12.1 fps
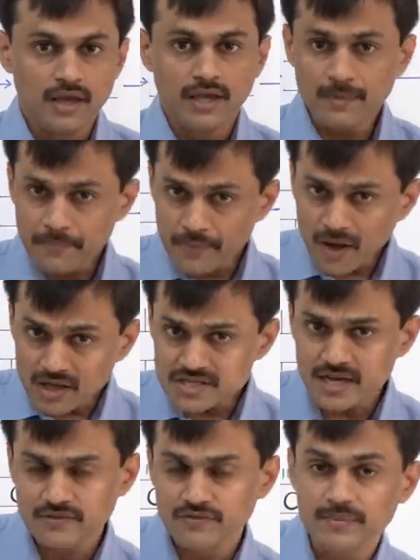In a
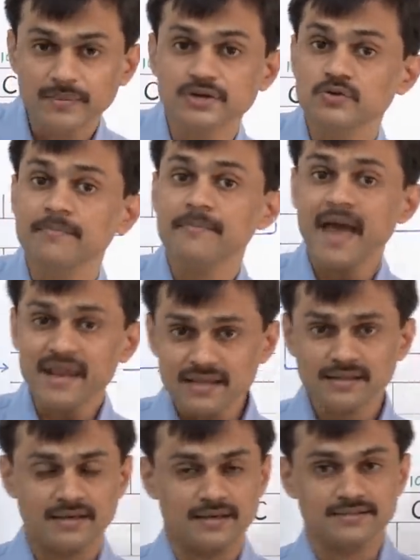project, we may do
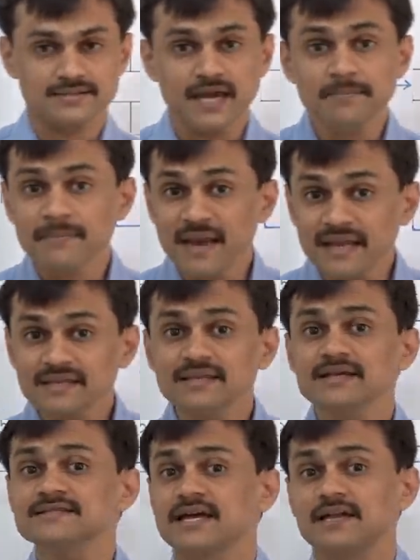many things and many
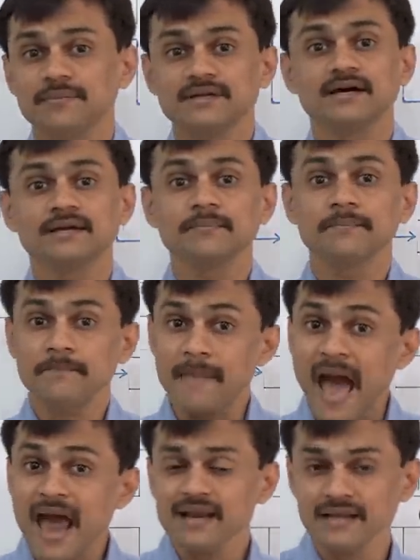things can be done
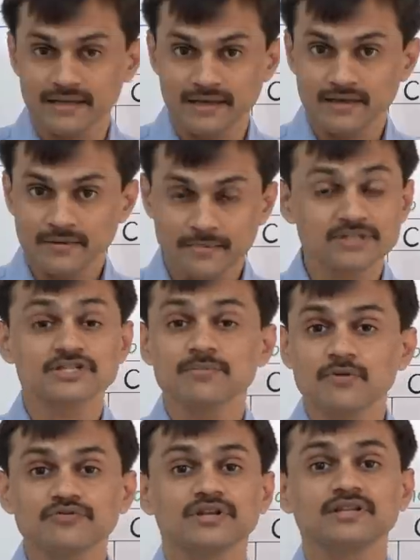parallelly but
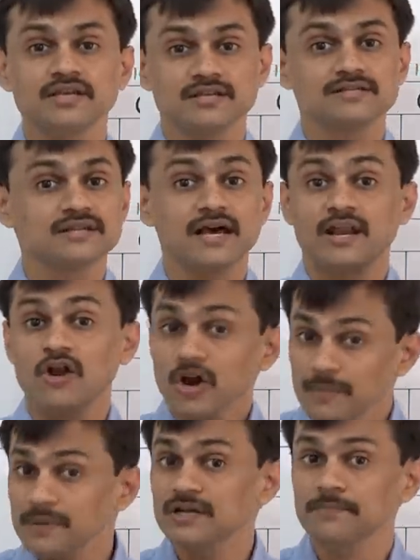some of the things
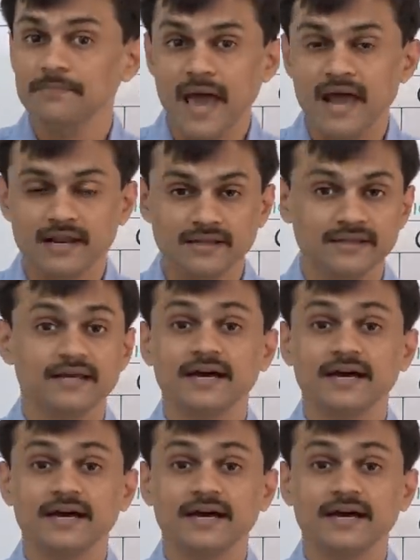cannot be done parallelly,